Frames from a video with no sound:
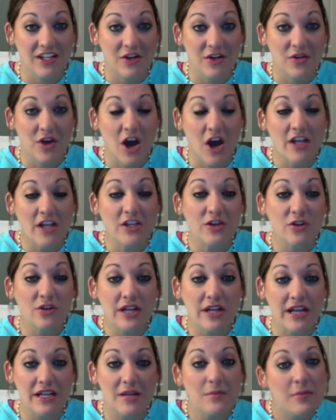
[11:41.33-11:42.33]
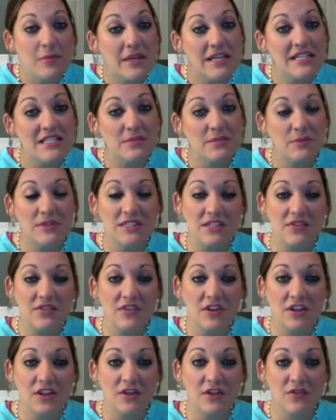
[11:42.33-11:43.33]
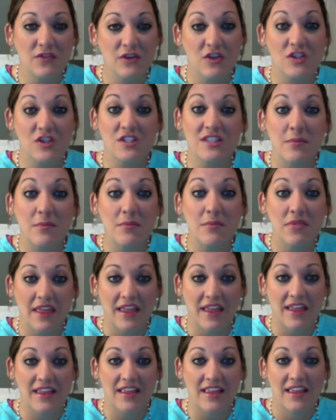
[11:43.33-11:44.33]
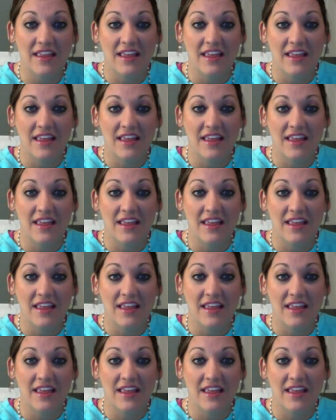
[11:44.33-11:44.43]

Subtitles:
God created me specifically for something.